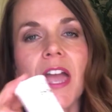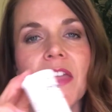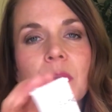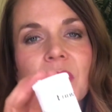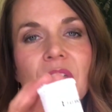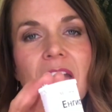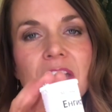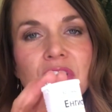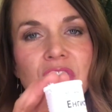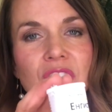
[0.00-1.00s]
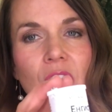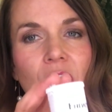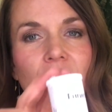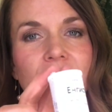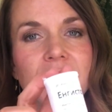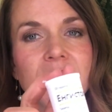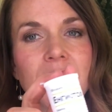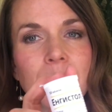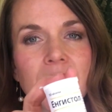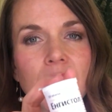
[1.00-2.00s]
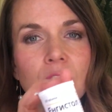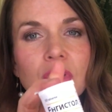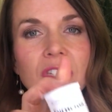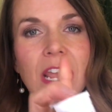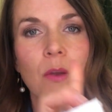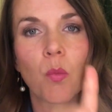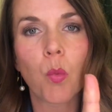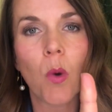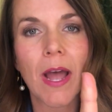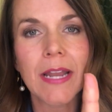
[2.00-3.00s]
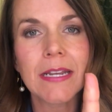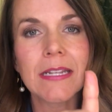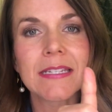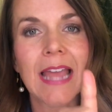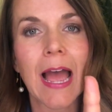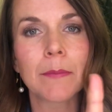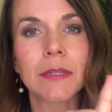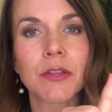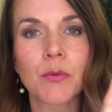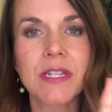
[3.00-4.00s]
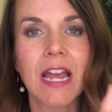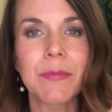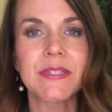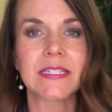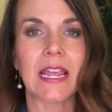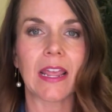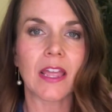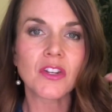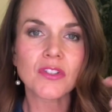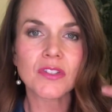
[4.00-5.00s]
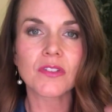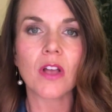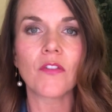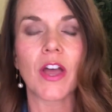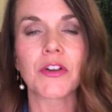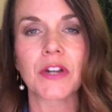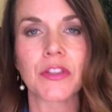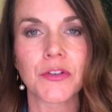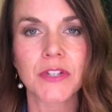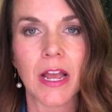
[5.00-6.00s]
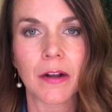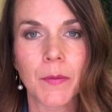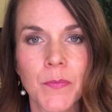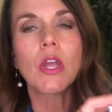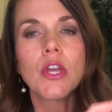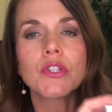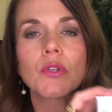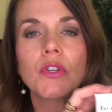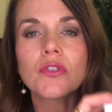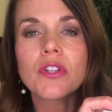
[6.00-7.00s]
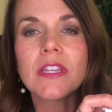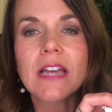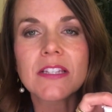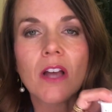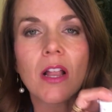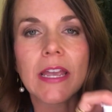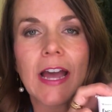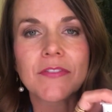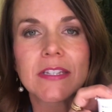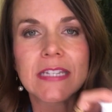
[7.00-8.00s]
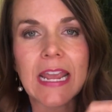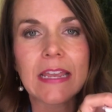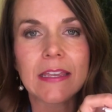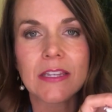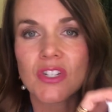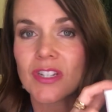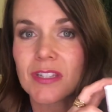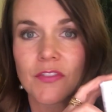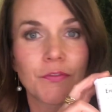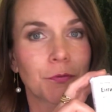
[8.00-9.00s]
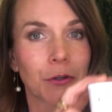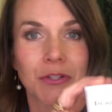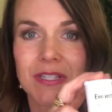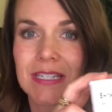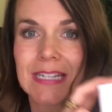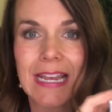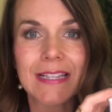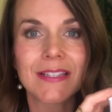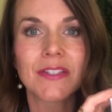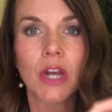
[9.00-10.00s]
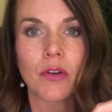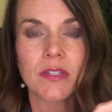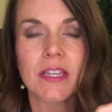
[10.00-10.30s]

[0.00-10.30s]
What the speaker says: And then with the Engestol, this is something that you just take one tablet 3 times a day and you just dissolve it underneath your tongue. So usually that's all I have to take is just the first day's dose.